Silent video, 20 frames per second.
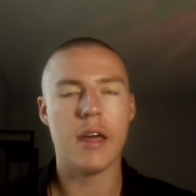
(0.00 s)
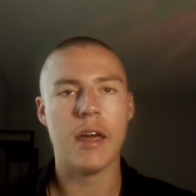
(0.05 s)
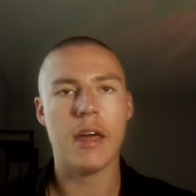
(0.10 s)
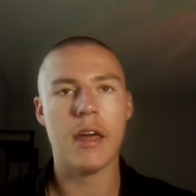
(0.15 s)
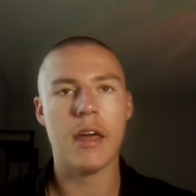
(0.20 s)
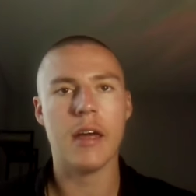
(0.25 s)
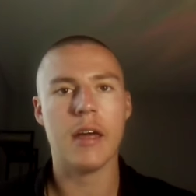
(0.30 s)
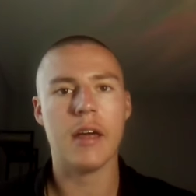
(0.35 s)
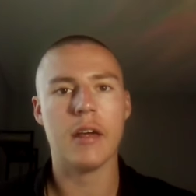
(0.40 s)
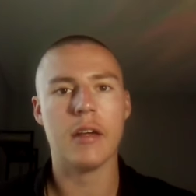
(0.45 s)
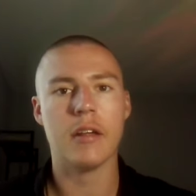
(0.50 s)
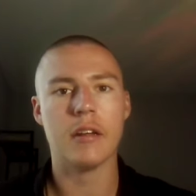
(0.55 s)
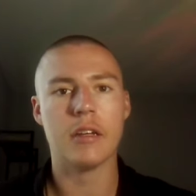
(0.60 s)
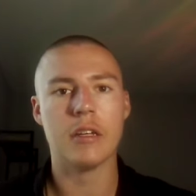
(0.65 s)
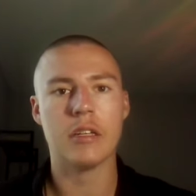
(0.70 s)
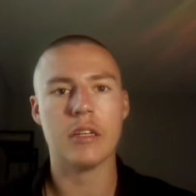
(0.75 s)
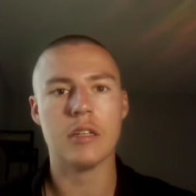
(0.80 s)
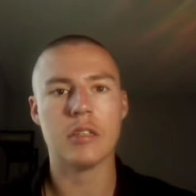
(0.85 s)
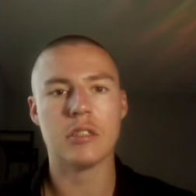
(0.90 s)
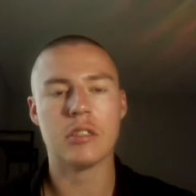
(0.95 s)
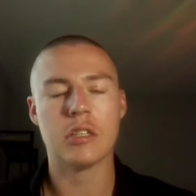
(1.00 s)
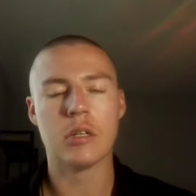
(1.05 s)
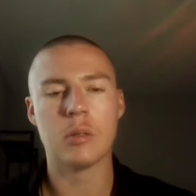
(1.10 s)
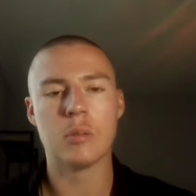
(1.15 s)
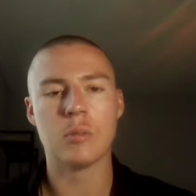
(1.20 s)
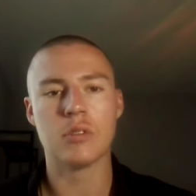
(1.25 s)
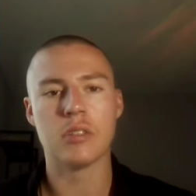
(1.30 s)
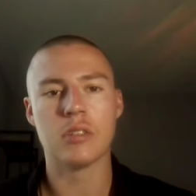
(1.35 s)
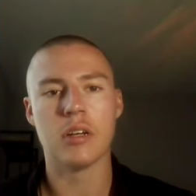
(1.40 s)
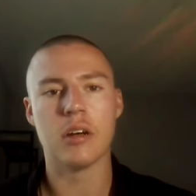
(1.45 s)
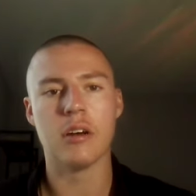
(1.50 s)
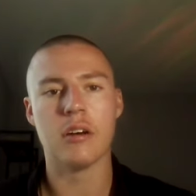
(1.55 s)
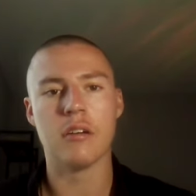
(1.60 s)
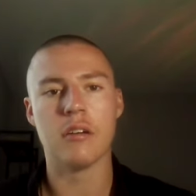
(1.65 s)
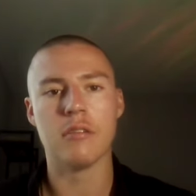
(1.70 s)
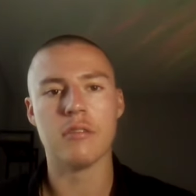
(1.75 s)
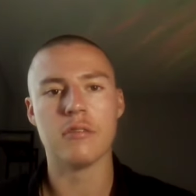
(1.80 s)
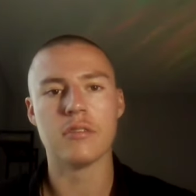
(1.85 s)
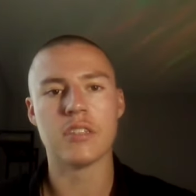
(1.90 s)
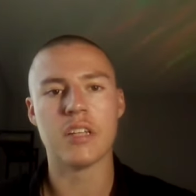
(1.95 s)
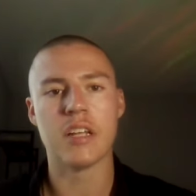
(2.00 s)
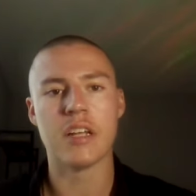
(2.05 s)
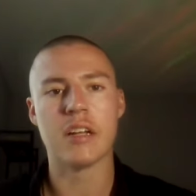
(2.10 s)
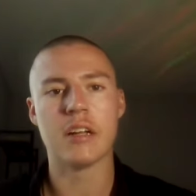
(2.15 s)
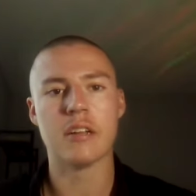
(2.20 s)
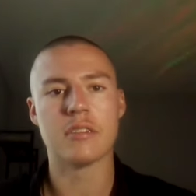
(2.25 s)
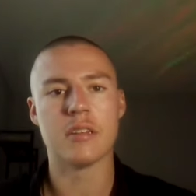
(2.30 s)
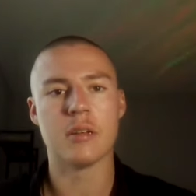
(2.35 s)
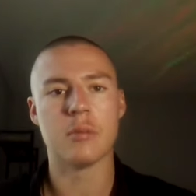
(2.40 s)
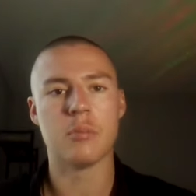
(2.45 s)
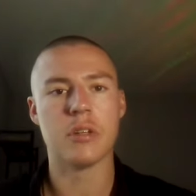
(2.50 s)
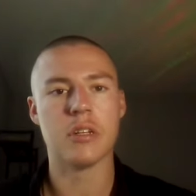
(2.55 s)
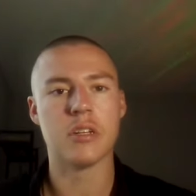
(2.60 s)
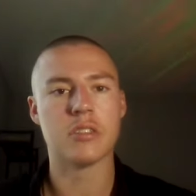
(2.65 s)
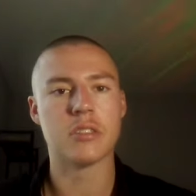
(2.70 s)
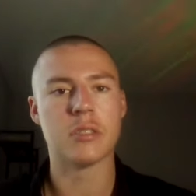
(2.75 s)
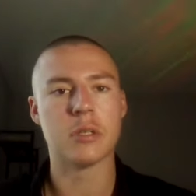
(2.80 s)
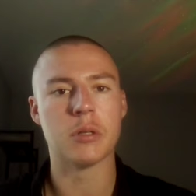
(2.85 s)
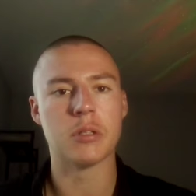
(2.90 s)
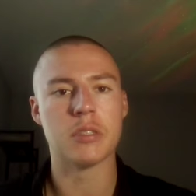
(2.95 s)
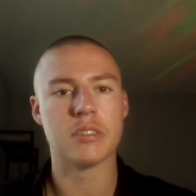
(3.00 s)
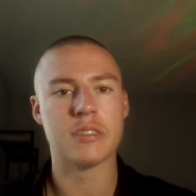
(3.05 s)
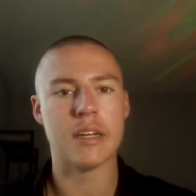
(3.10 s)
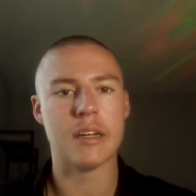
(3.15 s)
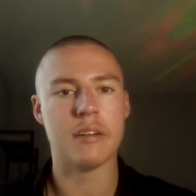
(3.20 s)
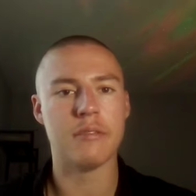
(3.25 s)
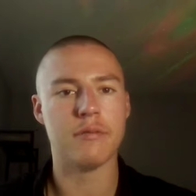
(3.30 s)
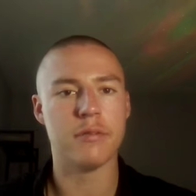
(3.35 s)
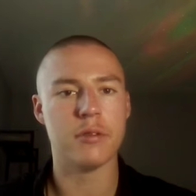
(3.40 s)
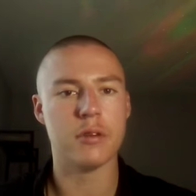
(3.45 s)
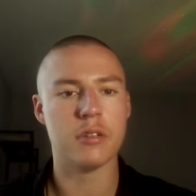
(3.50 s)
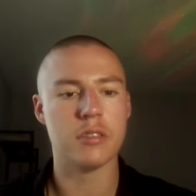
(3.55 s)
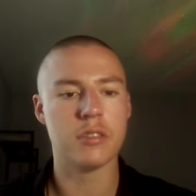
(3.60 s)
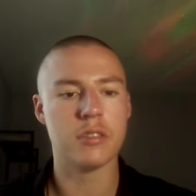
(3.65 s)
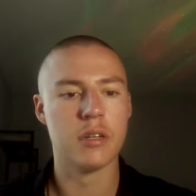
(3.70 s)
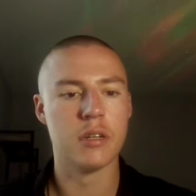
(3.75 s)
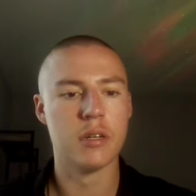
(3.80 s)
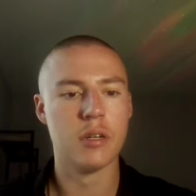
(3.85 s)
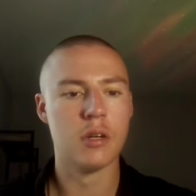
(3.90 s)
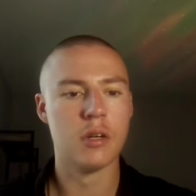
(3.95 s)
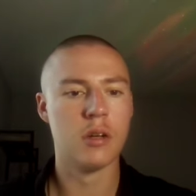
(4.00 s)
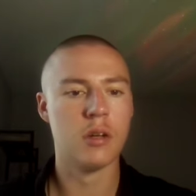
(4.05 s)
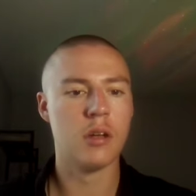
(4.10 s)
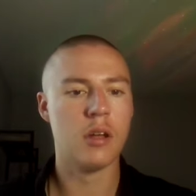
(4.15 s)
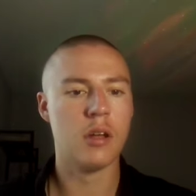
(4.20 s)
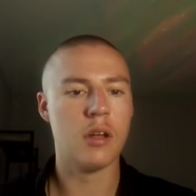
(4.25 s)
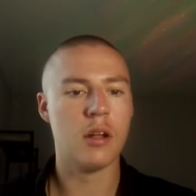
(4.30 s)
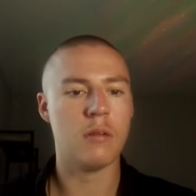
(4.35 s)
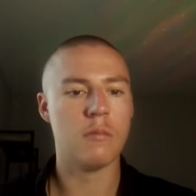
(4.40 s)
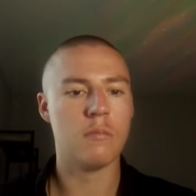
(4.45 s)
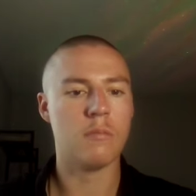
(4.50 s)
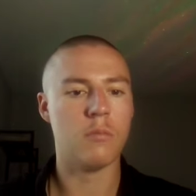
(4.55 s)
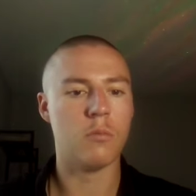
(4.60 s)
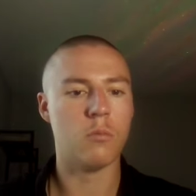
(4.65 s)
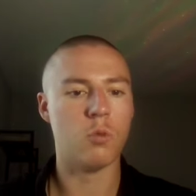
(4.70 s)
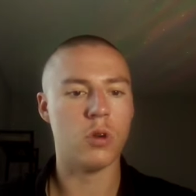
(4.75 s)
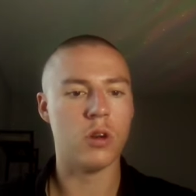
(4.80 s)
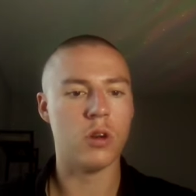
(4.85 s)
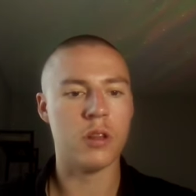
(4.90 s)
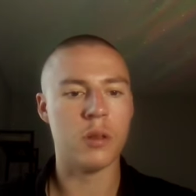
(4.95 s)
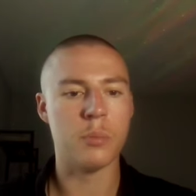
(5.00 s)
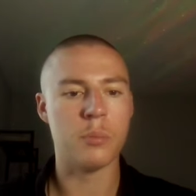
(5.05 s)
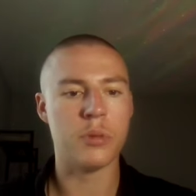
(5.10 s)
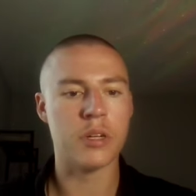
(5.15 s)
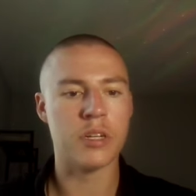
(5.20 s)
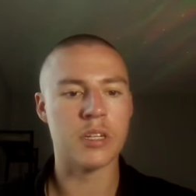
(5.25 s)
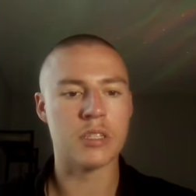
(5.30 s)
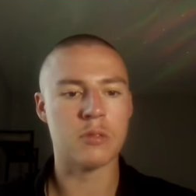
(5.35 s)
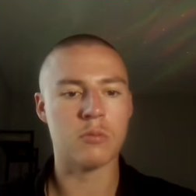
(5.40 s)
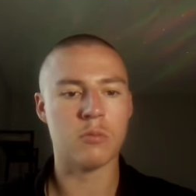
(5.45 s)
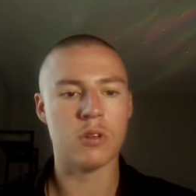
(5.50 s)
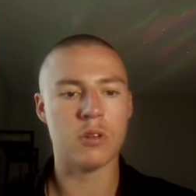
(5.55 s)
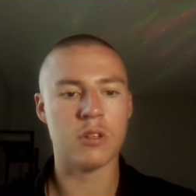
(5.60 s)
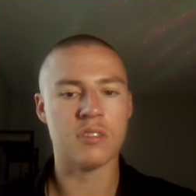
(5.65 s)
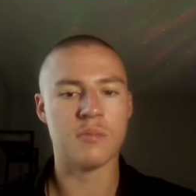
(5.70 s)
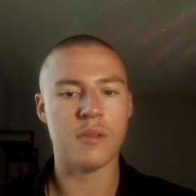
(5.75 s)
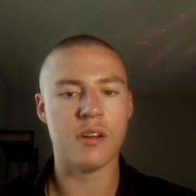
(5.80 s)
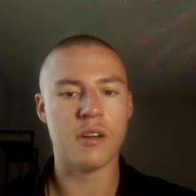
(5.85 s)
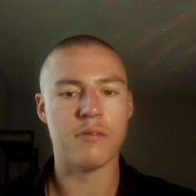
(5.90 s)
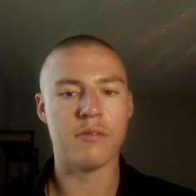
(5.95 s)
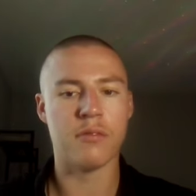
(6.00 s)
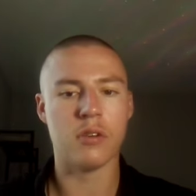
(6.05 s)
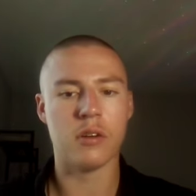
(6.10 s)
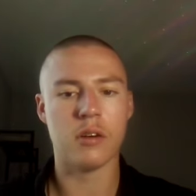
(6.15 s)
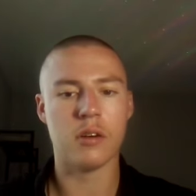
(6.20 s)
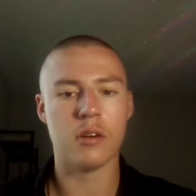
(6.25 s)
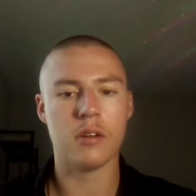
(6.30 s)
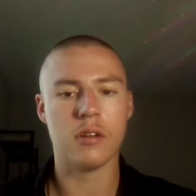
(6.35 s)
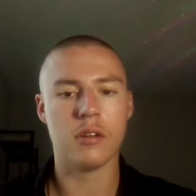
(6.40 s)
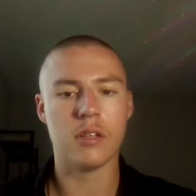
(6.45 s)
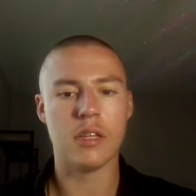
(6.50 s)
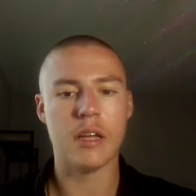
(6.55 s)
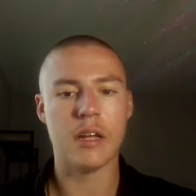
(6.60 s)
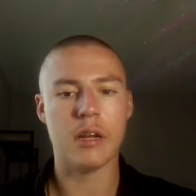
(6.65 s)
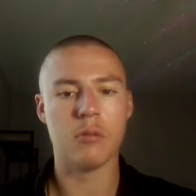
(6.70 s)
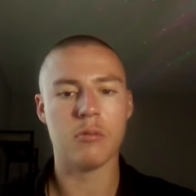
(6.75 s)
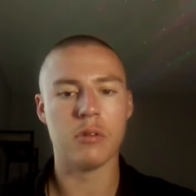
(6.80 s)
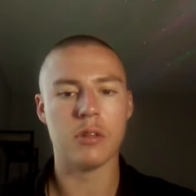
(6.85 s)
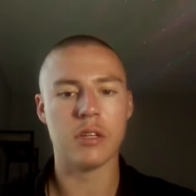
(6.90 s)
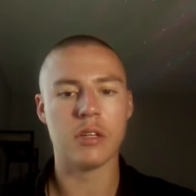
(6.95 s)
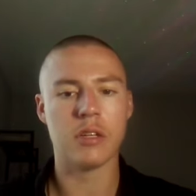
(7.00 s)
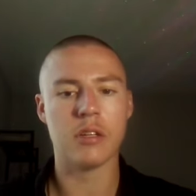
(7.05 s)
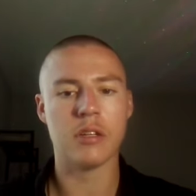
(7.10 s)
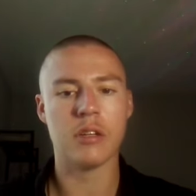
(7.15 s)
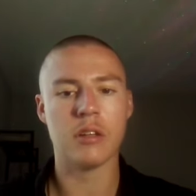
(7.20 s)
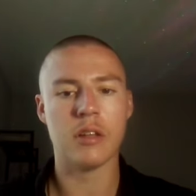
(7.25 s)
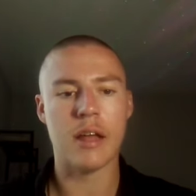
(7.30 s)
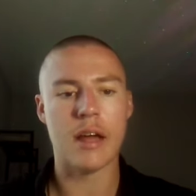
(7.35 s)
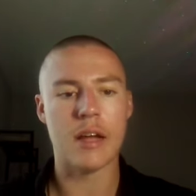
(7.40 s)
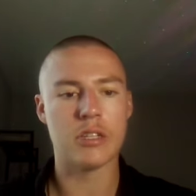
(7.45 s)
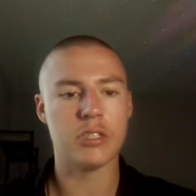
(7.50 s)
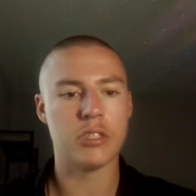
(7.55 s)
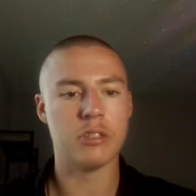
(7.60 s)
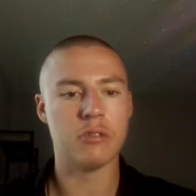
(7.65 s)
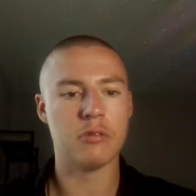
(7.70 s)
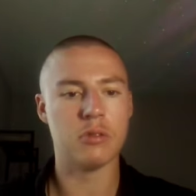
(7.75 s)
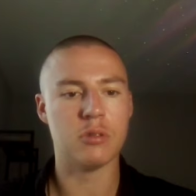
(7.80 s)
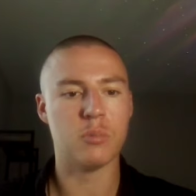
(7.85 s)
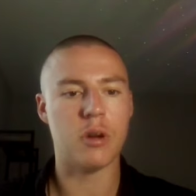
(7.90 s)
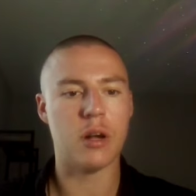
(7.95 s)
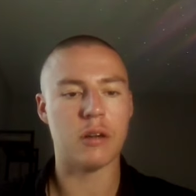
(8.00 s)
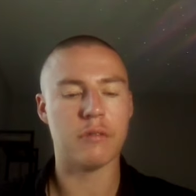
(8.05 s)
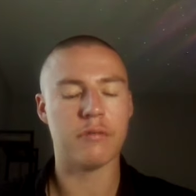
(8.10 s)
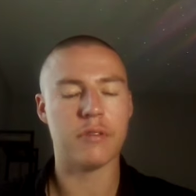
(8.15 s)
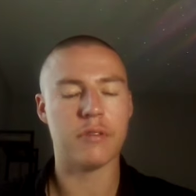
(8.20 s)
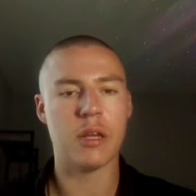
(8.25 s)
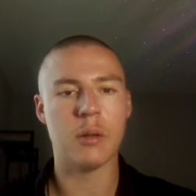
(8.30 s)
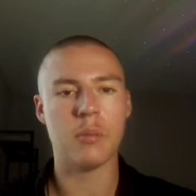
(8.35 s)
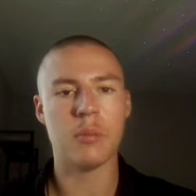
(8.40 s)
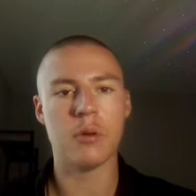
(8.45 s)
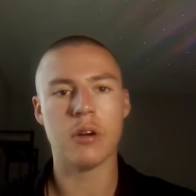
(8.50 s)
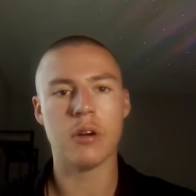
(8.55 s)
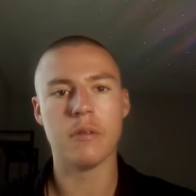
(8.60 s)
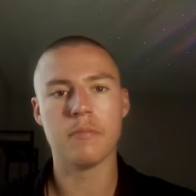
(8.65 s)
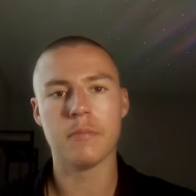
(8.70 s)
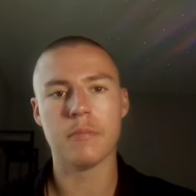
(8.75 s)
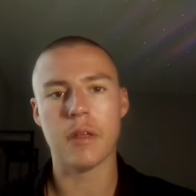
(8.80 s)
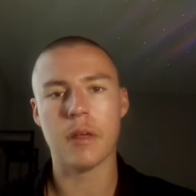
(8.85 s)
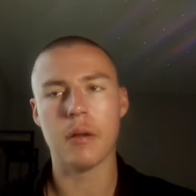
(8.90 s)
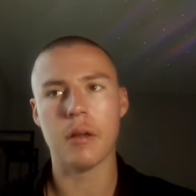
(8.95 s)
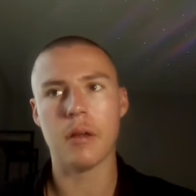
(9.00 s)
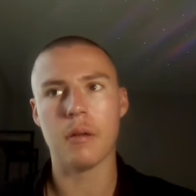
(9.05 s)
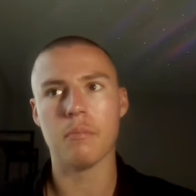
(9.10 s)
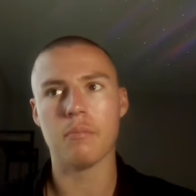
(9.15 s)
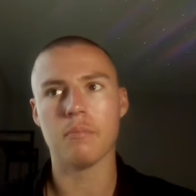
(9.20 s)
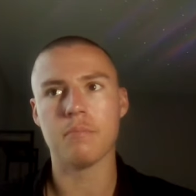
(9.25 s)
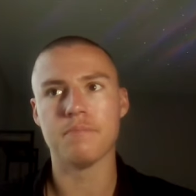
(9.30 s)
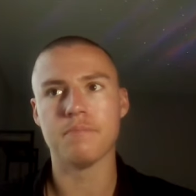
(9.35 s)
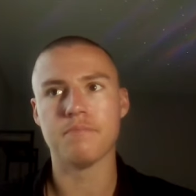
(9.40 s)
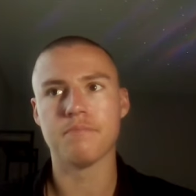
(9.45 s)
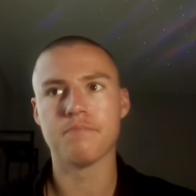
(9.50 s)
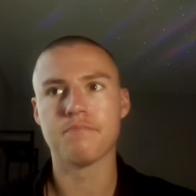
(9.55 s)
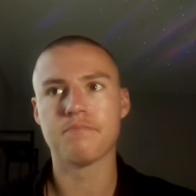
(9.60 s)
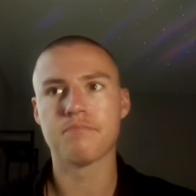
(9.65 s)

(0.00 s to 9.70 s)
And in terms of standouts on Minnesota side, first, one of the biggest ones by far, and he had a really good year last year, was Brock Faber. And